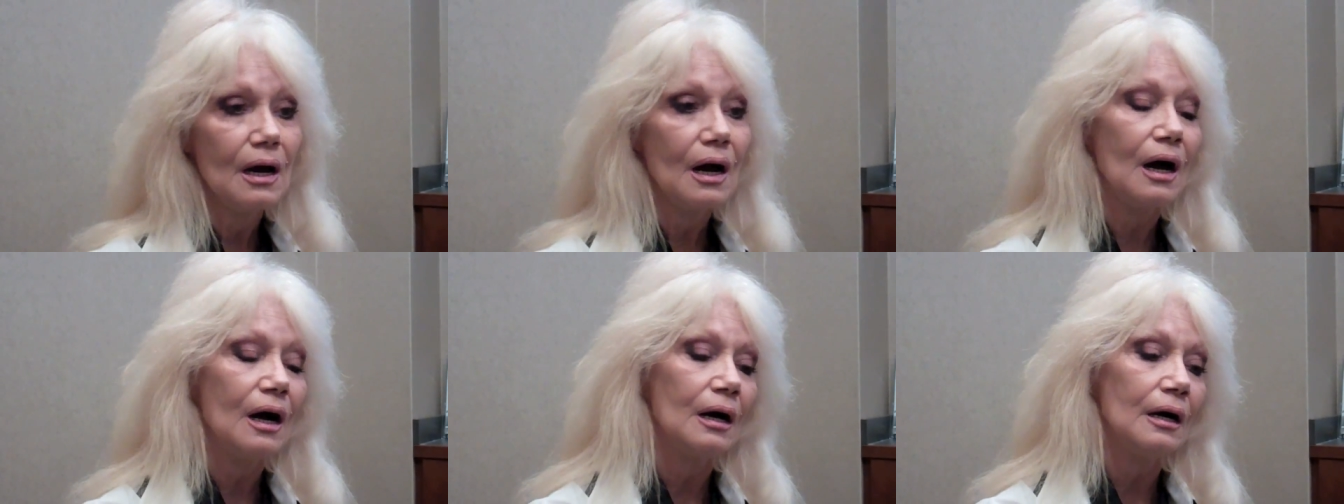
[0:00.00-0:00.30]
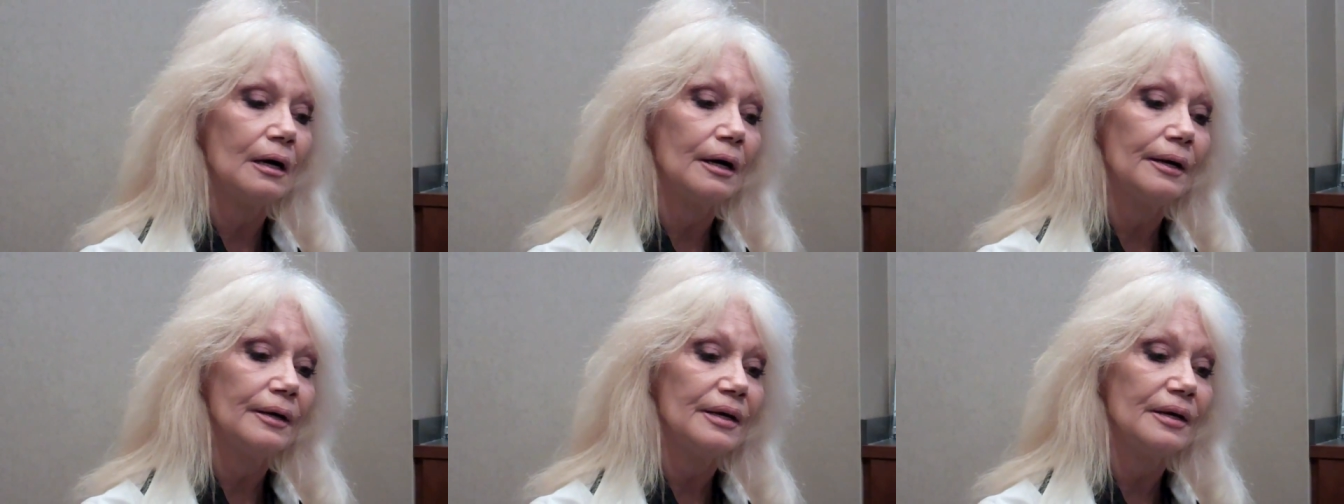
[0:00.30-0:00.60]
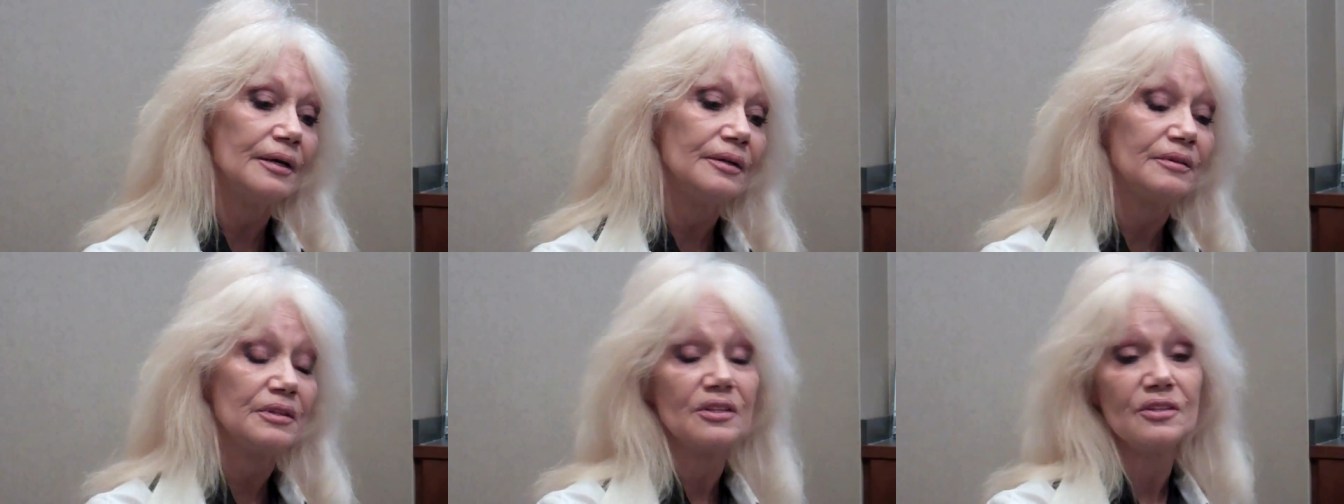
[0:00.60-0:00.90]
Uh,
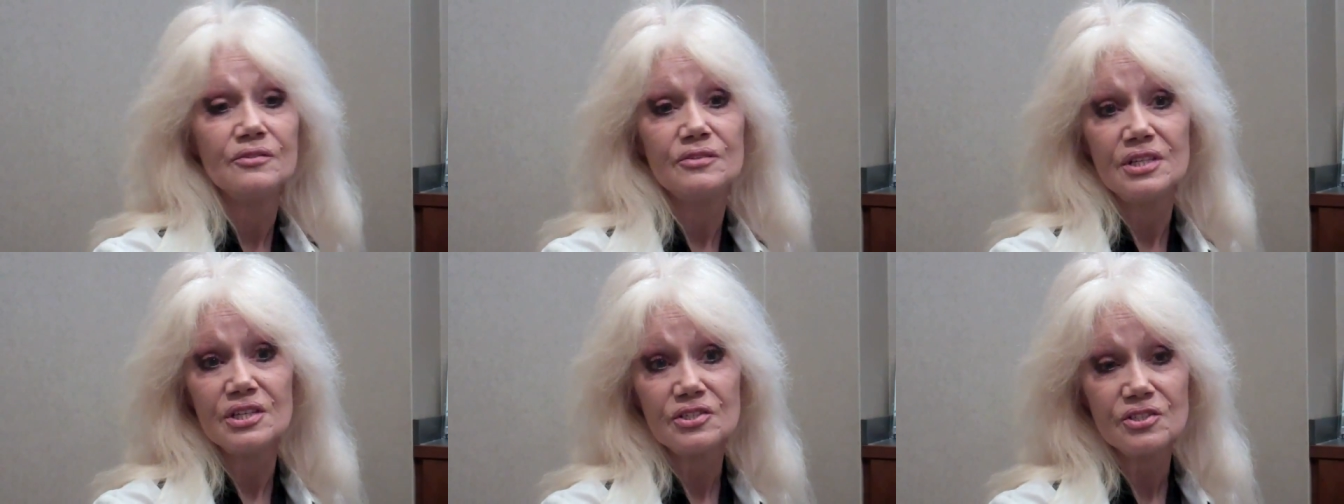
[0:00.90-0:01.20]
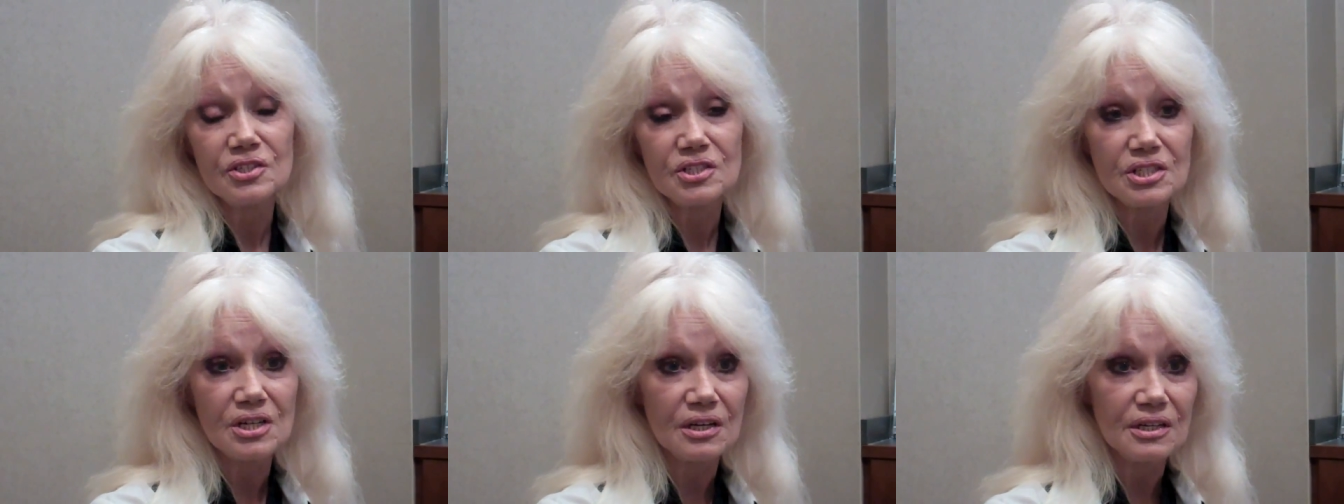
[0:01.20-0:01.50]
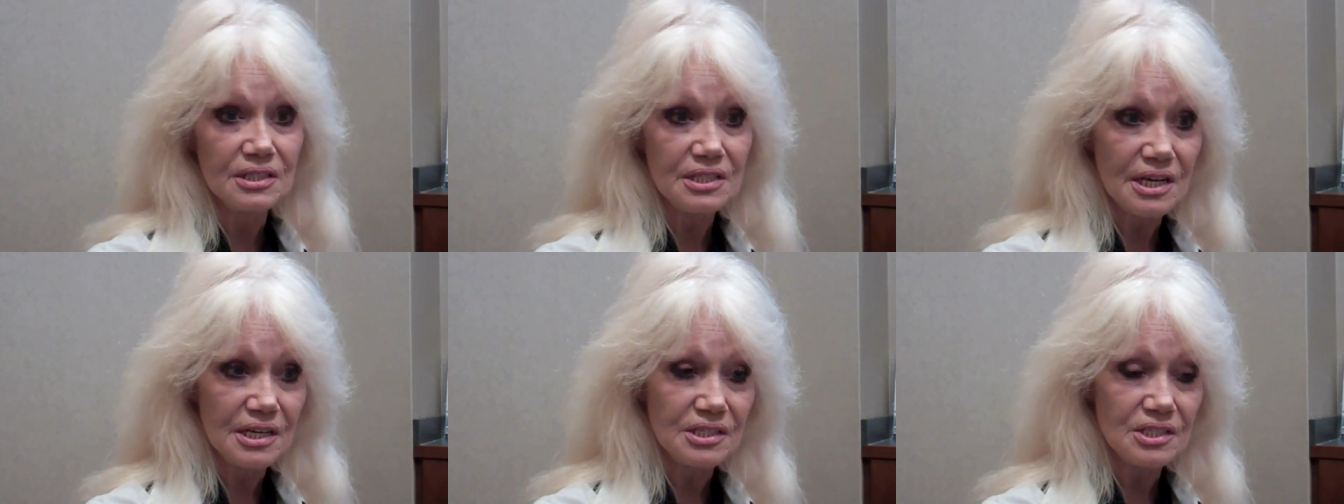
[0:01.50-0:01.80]
it, this is going
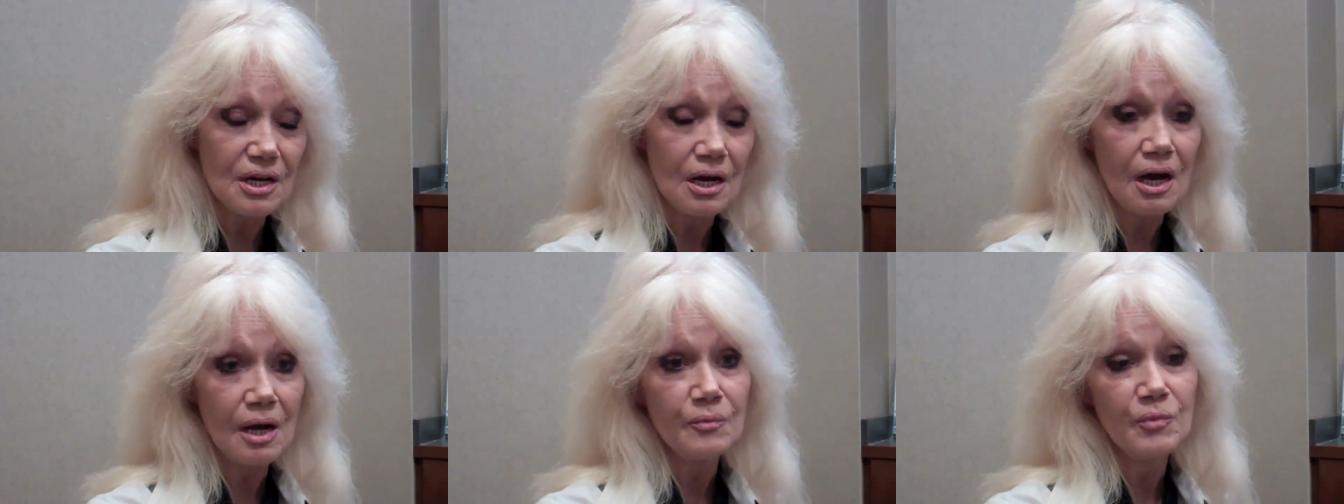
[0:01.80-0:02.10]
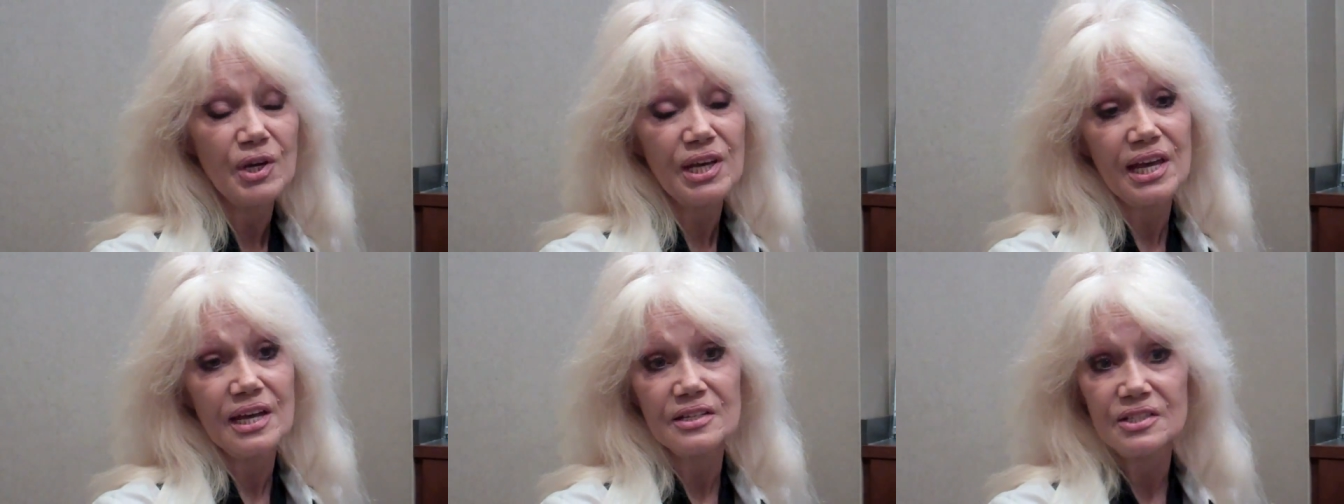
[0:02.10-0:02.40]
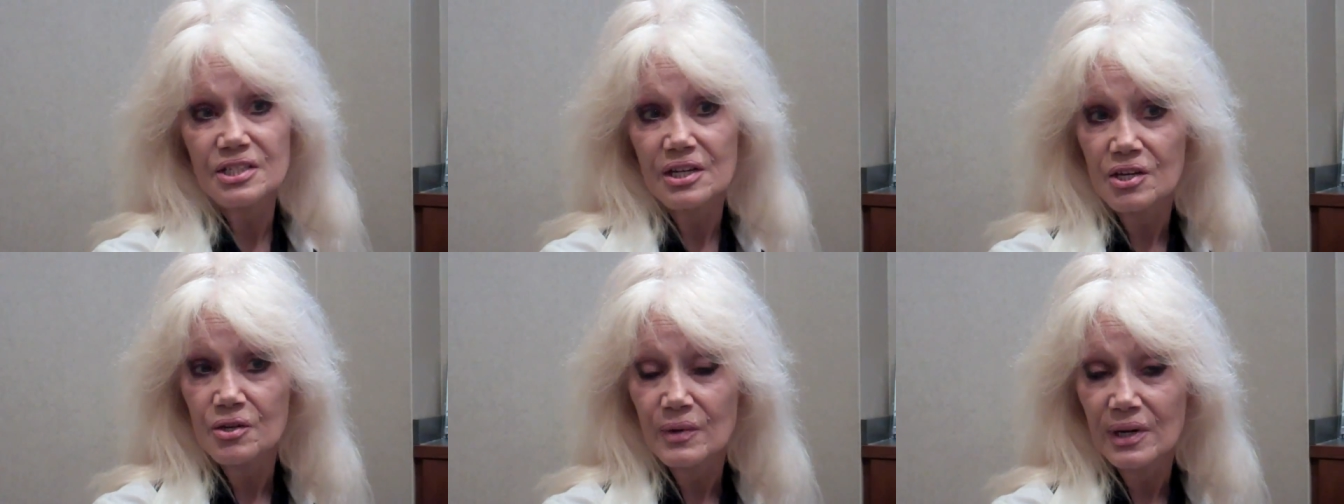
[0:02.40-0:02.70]
to take time. We can't
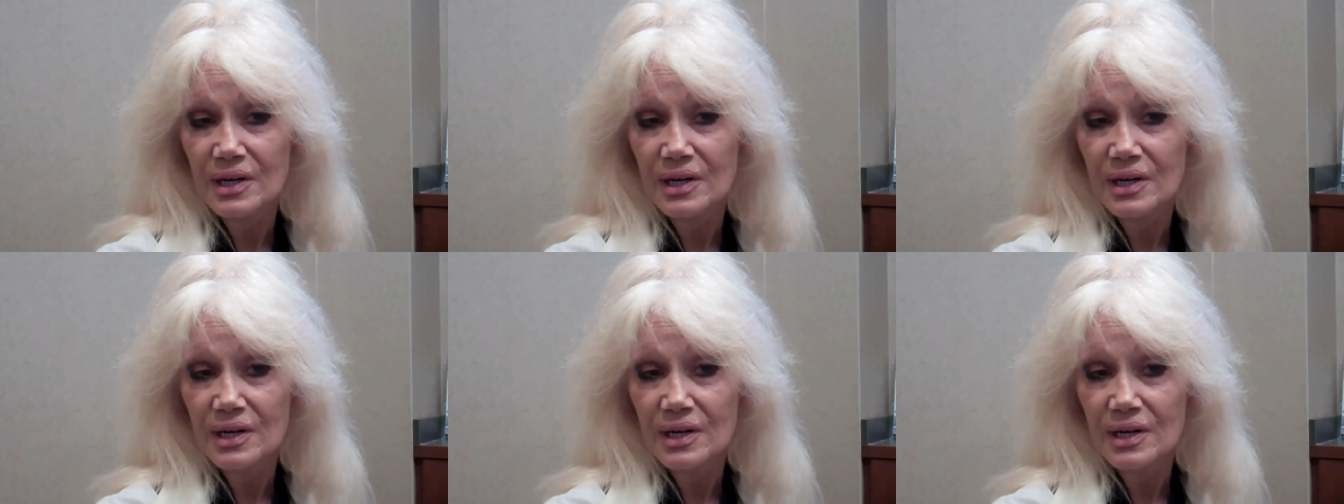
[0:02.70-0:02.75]
tell you